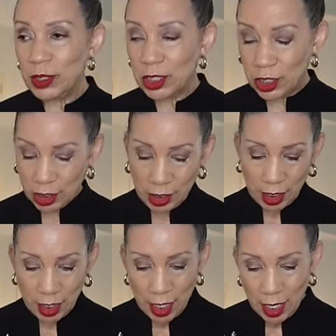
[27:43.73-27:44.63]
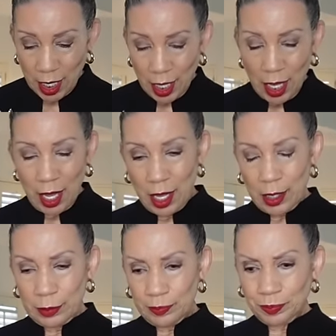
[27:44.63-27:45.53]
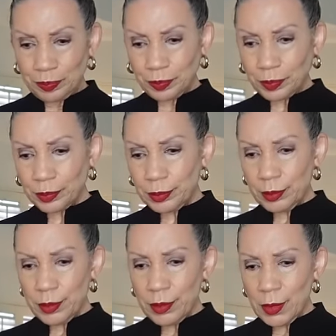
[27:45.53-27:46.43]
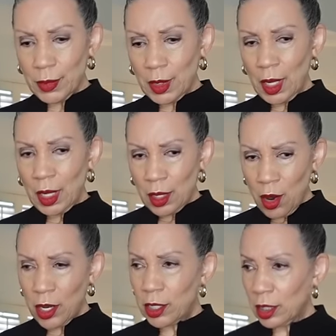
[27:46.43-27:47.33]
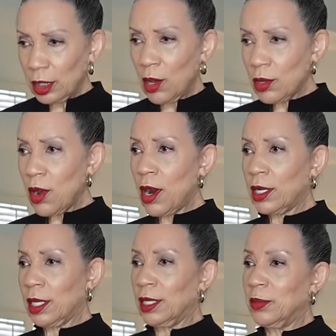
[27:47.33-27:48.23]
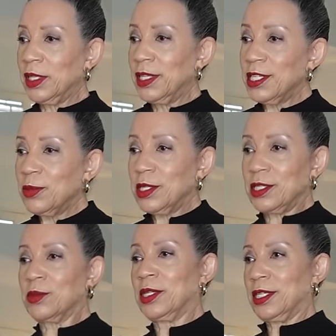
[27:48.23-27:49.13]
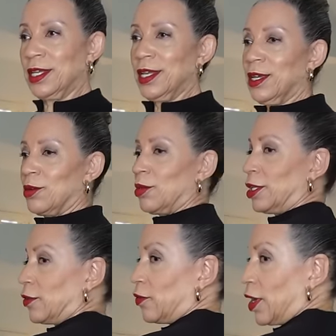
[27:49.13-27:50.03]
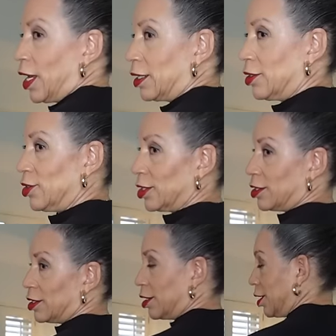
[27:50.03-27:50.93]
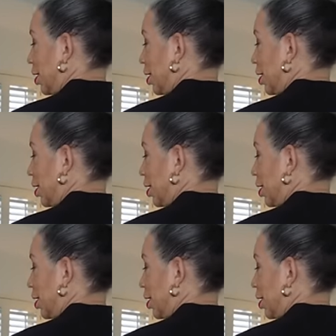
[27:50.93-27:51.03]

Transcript: but goodie um, cardigan, long cardigan. But this one is really, really fun. It's just,